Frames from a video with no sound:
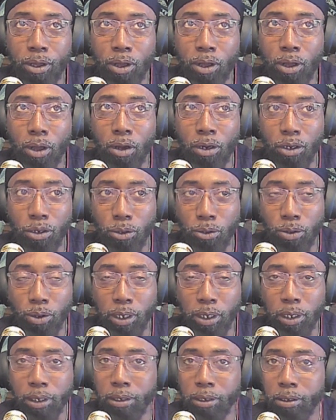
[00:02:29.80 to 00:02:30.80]
are
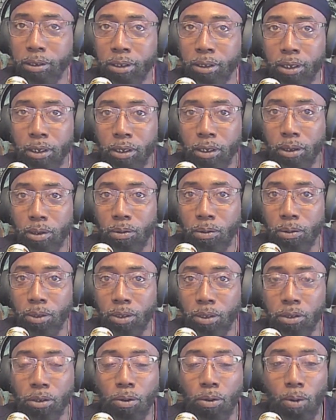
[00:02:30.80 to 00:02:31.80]
doing
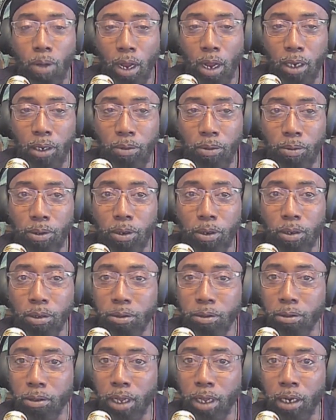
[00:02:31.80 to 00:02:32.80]
was quality work,
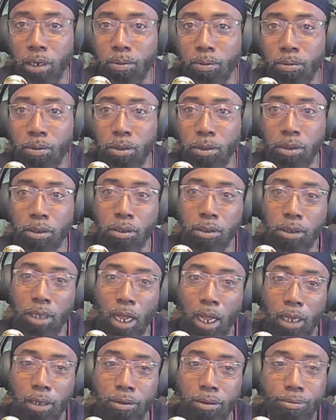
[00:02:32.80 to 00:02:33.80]
that it was
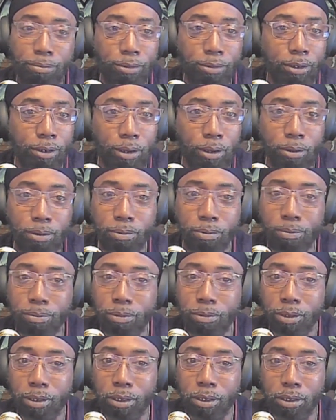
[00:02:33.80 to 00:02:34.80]
not,
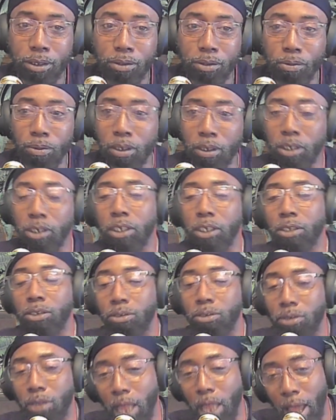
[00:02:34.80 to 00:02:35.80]
you wasn't
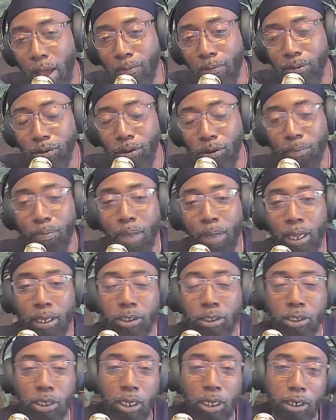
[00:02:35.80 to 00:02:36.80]
just after a
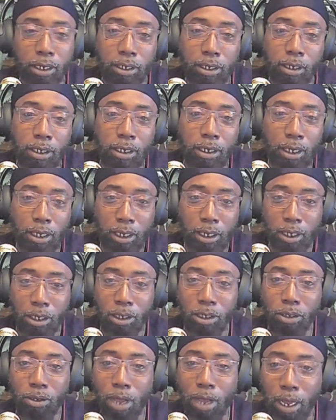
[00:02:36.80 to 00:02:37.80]
paycheck.
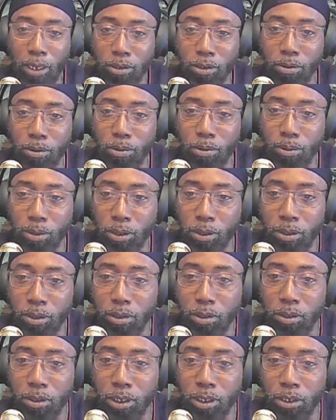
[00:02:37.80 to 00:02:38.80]
You actually
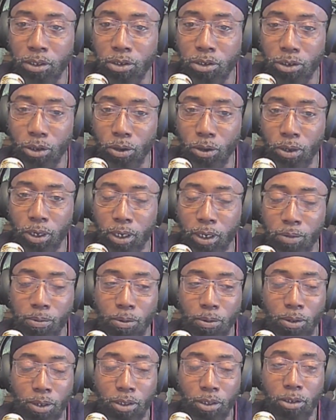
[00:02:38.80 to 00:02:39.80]
was enjoying
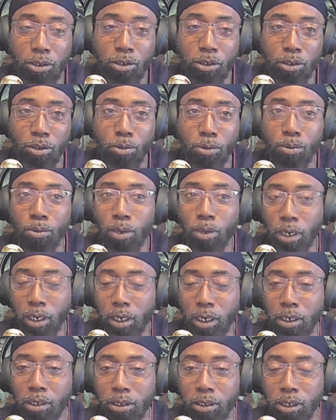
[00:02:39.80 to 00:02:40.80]
and wanted to do what
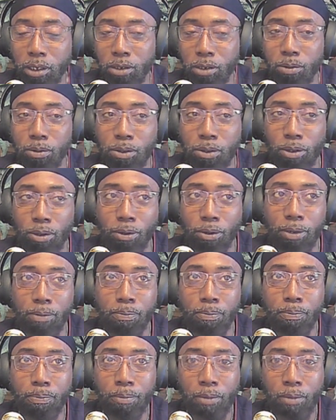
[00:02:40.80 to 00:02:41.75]
it is that you was doing.